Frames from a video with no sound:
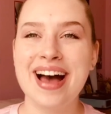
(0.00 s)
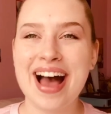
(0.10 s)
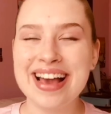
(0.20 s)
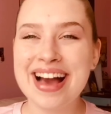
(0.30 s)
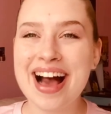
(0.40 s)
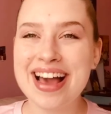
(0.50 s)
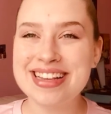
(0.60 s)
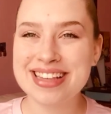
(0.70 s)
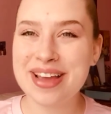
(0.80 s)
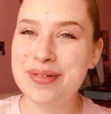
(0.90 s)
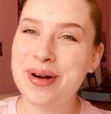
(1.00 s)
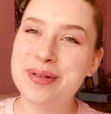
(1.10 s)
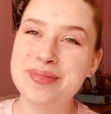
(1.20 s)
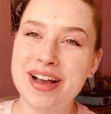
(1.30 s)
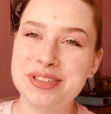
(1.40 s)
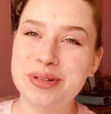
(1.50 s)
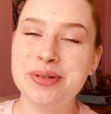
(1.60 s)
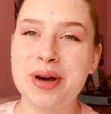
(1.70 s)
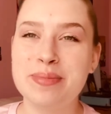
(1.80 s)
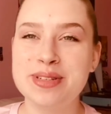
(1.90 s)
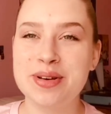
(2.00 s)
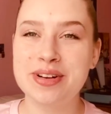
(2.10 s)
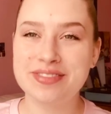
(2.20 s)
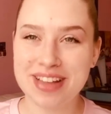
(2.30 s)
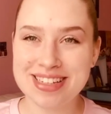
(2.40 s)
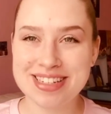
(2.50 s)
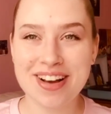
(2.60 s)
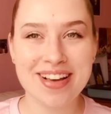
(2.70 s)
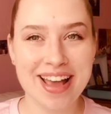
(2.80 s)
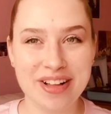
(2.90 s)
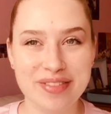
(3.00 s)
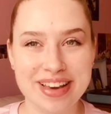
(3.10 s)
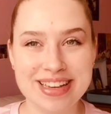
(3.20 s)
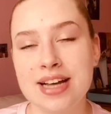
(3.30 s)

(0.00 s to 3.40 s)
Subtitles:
guys, and welcome back to a new episode of Let's Talk Elvis.